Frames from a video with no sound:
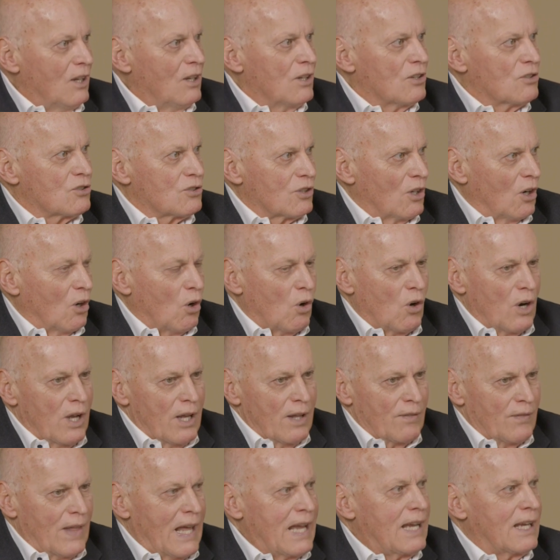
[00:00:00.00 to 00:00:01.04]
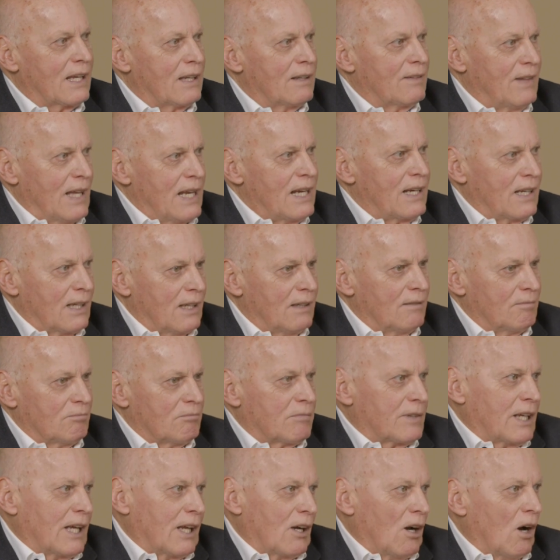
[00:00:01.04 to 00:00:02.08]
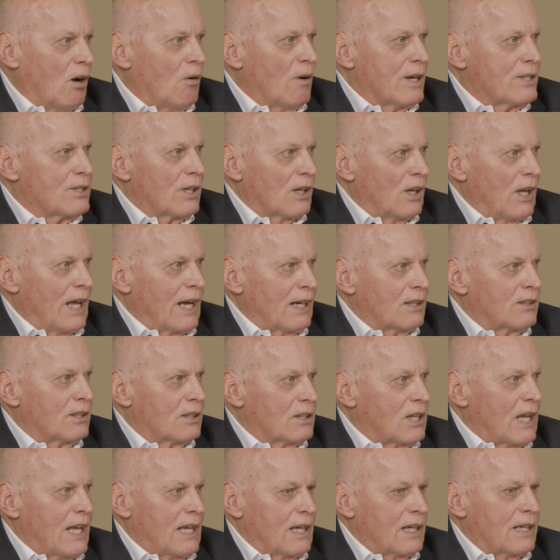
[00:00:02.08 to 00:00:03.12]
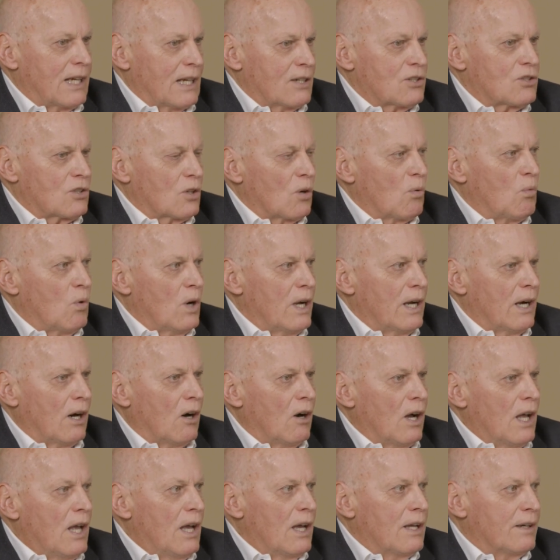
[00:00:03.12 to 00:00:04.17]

So they can always elect to take against a will.